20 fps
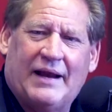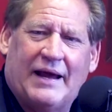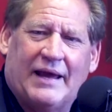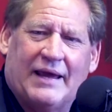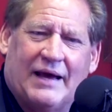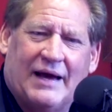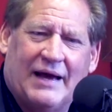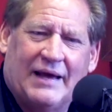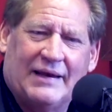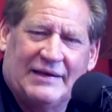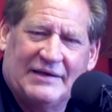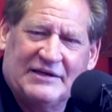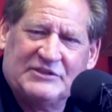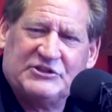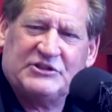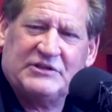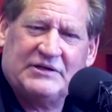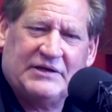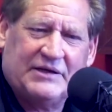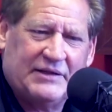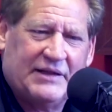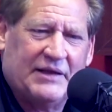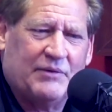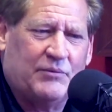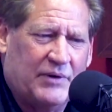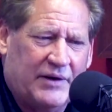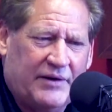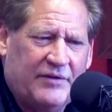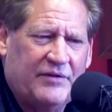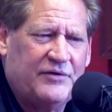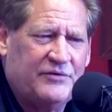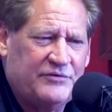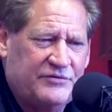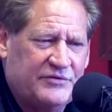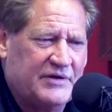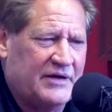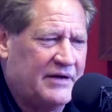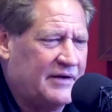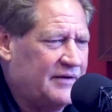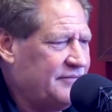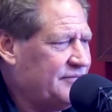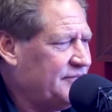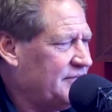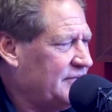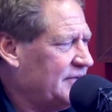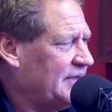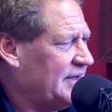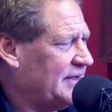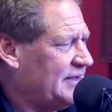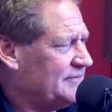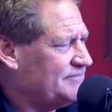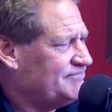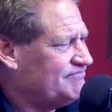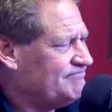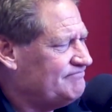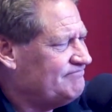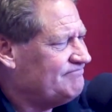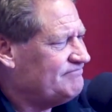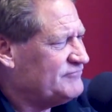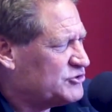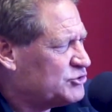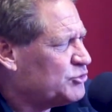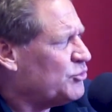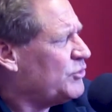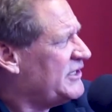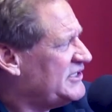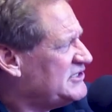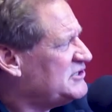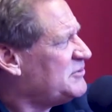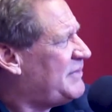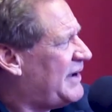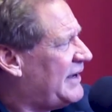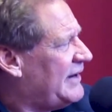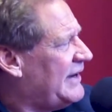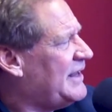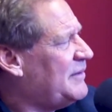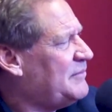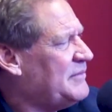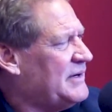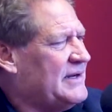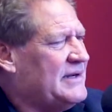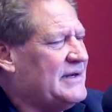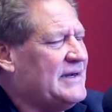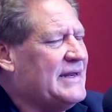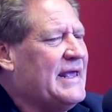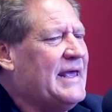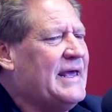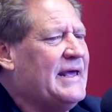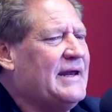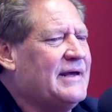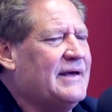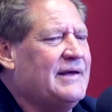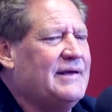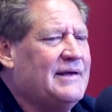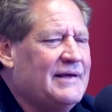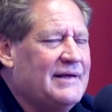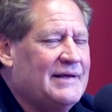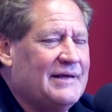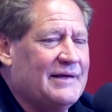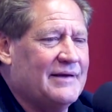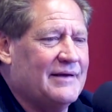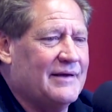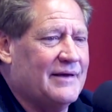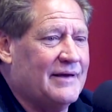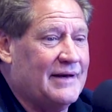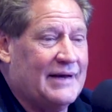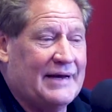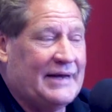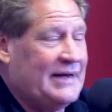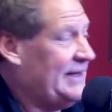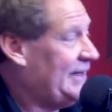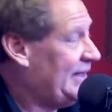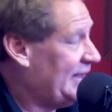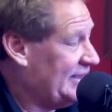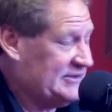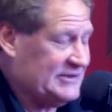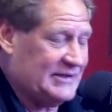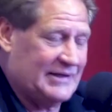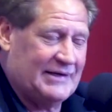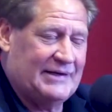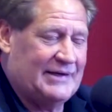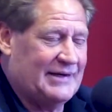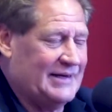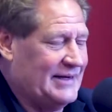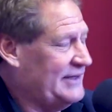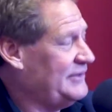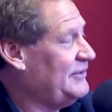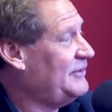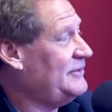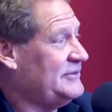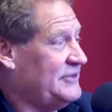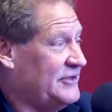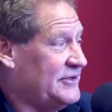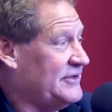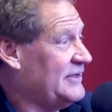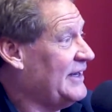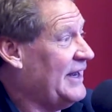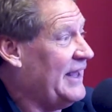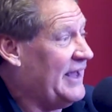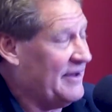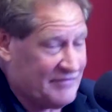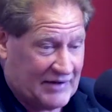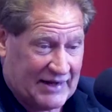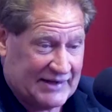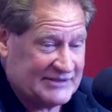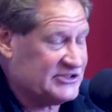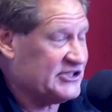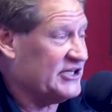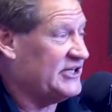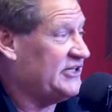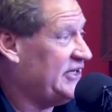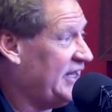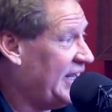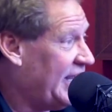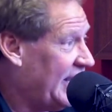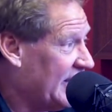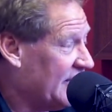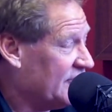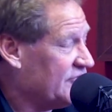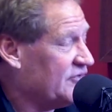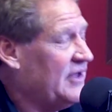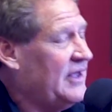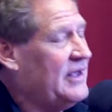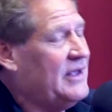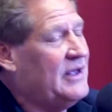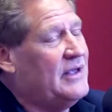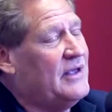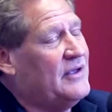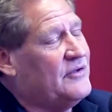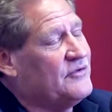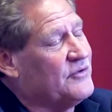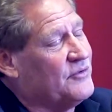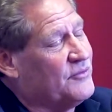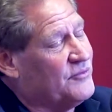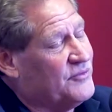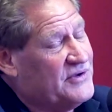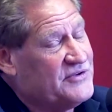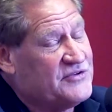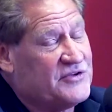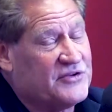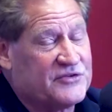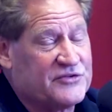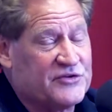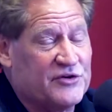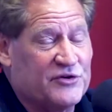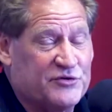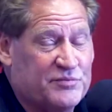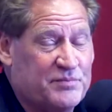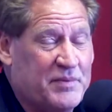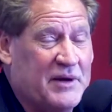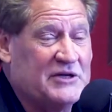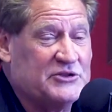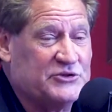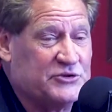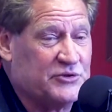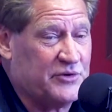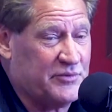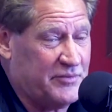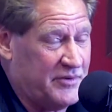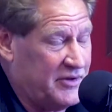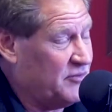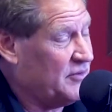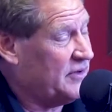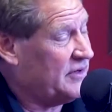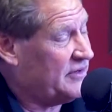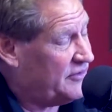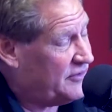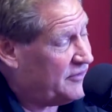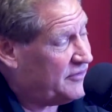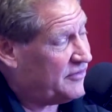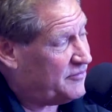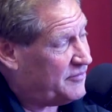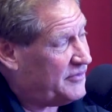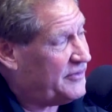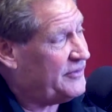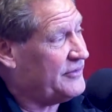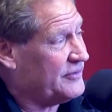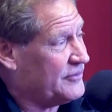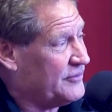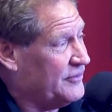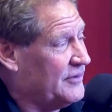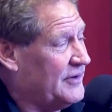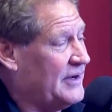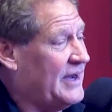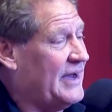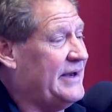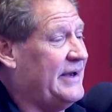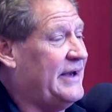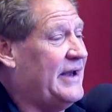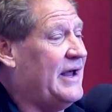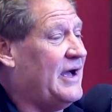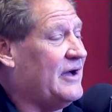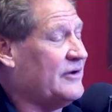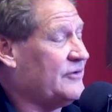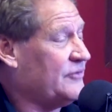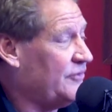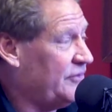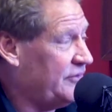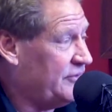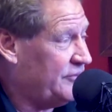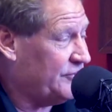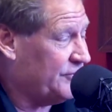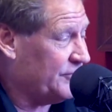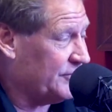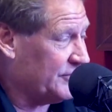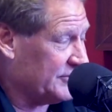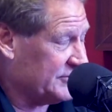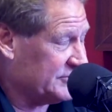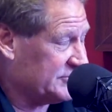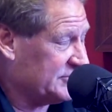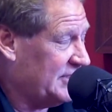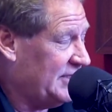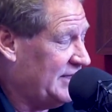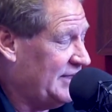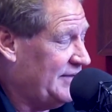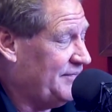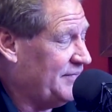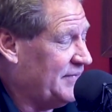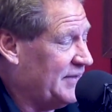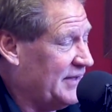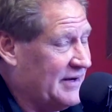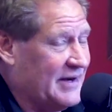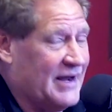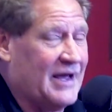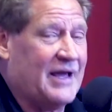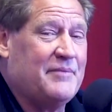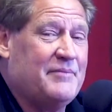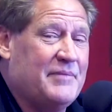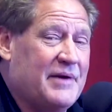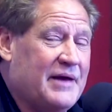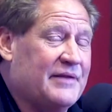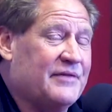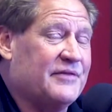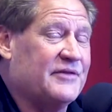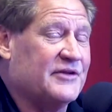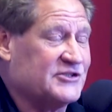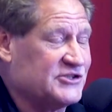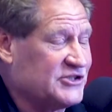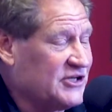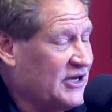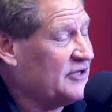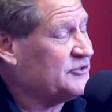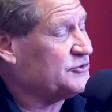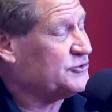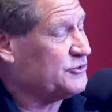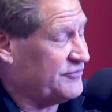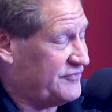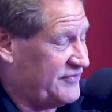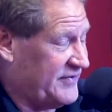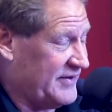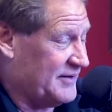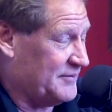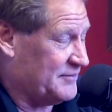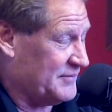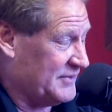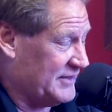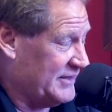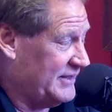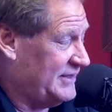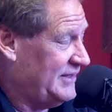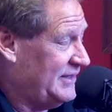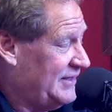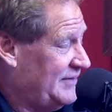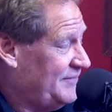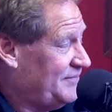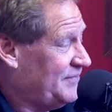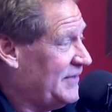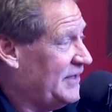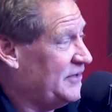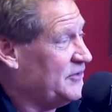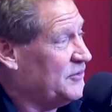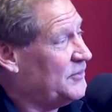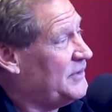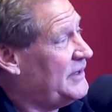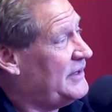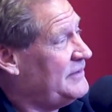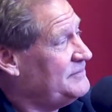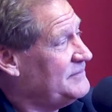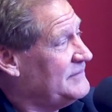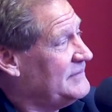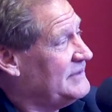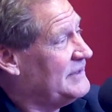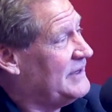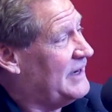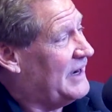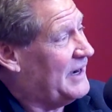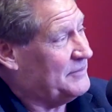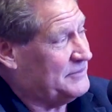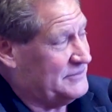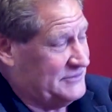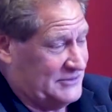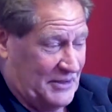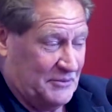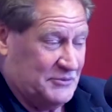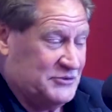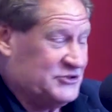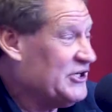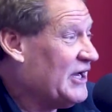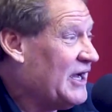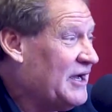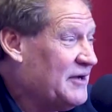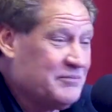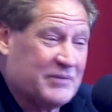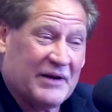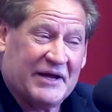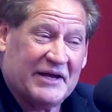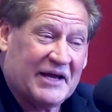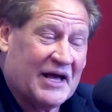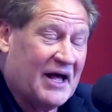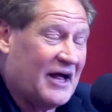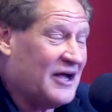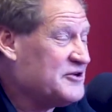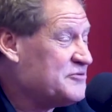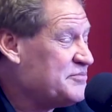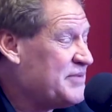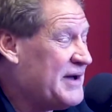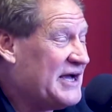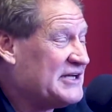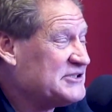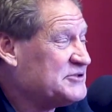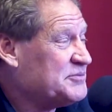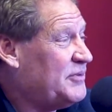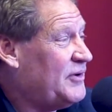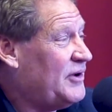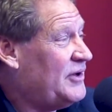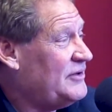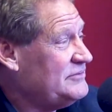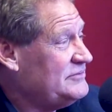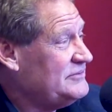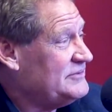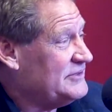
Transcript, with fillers: I I listened to one of those uh, um, stories about Hammond, Indiana, and I, and I, I know mm-hmm. you laugh. I said yes. Mm-hmm. So the reason it's so special to me, you want to know the miracle? I knocked on doors, and I met the Slusher family. And you know what? I, you know, I was young, playing college basketball.